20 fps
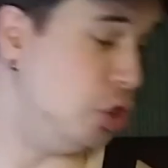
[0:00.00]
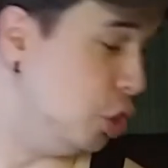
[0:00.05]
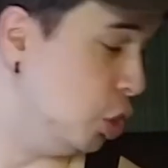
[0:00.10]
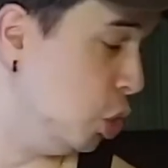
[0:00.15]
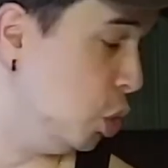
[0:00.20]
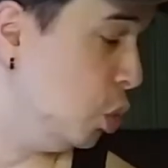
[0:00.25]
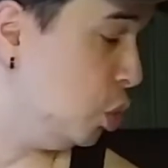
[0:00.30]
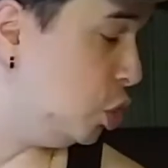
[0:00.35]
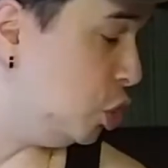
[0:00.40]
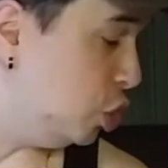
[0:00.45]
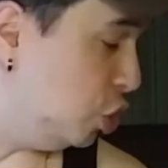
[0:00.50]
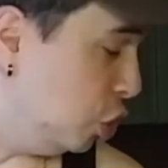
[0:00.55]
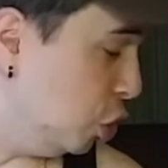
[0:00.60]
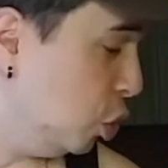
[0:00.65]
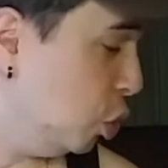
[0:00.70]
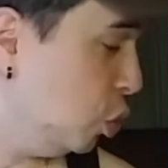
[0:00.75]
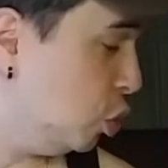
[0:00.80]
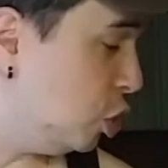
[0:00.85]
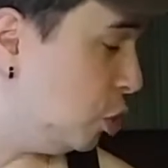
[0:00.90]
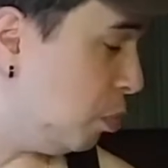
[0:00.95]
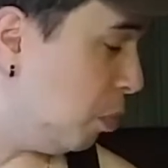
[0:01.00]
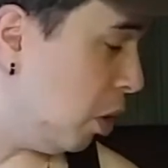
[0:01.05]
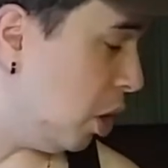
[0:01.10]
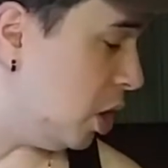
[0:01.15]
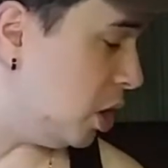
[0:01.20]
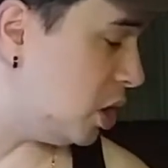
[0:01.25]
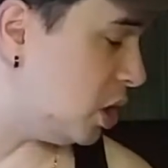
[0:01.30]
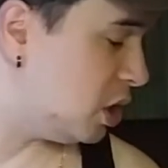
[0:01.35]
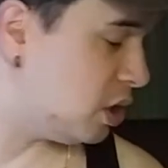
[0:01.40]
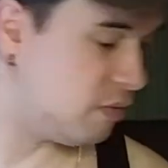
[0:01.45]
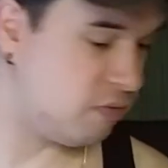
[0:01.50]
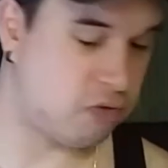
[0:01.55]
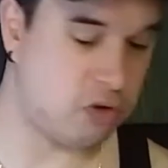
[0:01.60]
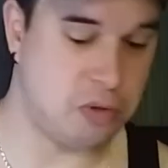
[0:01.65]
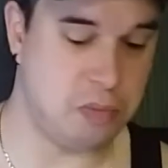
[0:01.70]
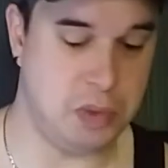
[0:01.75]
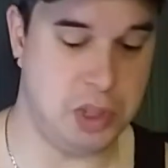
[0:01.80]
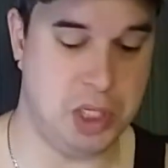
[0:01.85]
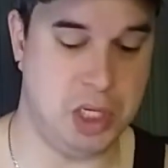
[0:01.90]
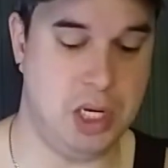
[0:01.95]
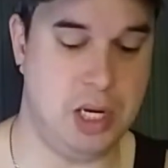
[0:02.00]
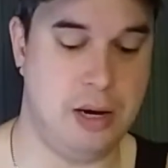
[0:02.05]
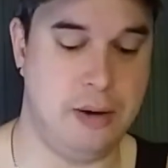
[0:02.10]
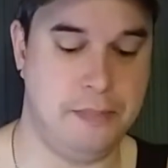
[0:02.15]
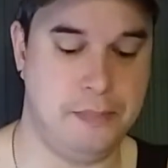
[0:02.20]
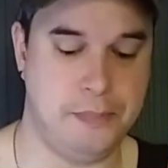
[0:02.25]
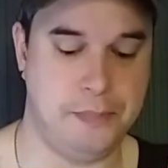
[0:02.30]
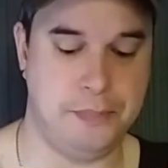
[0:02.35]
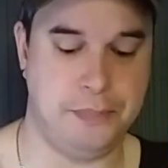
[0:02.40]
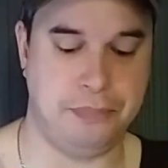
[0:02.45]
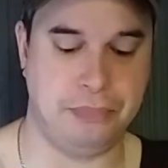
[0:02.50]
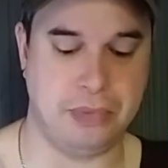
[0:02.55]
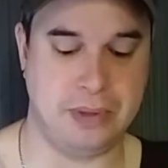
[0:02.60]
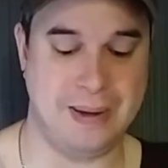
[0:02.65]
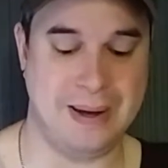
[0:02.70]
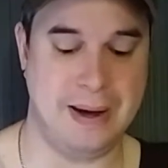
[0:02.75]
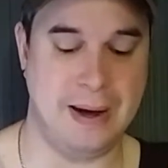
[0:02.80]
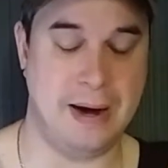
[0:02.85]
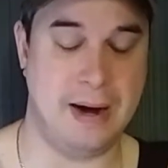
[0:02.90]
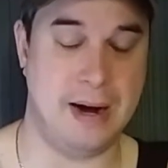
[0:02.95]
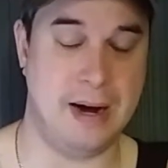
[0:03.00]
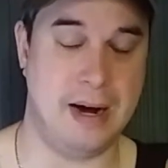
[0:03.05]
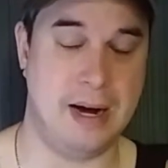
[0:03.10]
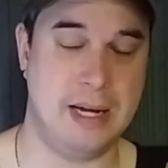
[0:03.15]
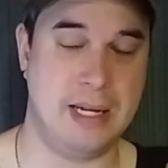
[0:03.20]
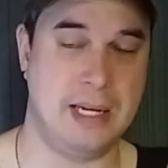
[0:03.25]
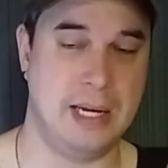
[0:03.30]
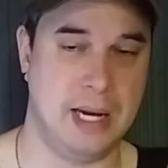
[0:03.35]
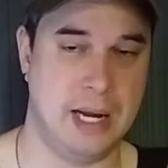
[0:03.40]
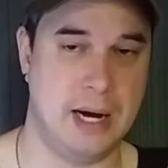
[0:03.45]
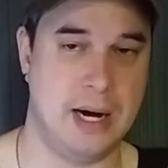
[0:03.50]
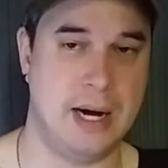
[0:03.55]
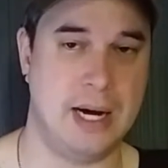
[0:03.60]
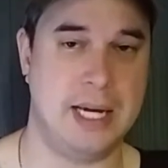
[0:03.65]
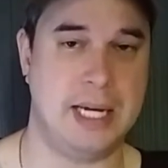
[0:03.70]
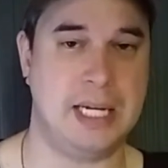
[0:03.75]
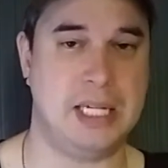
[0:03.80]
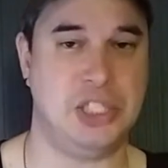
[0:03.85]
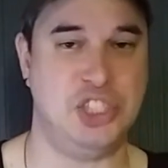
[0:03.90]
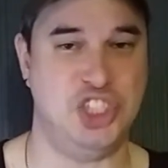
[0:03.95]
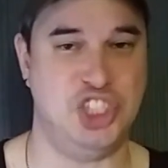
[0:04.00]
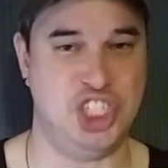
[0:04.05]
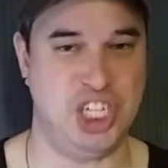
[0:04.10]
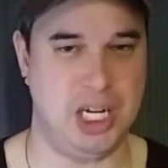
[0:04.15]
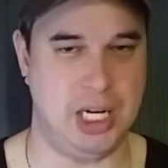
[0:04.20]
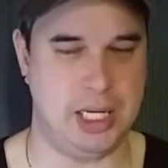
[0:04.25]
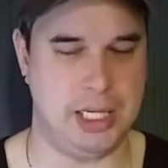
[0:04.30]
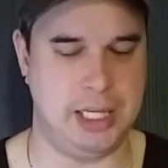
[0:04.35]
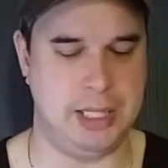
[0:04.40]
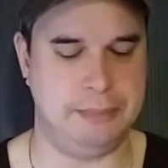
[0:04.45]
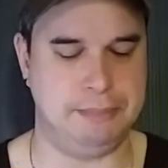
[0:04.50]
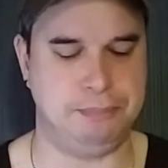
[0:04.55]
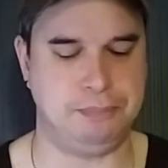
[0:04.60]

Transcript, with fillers: Huge, huge plus for me. I like jelly.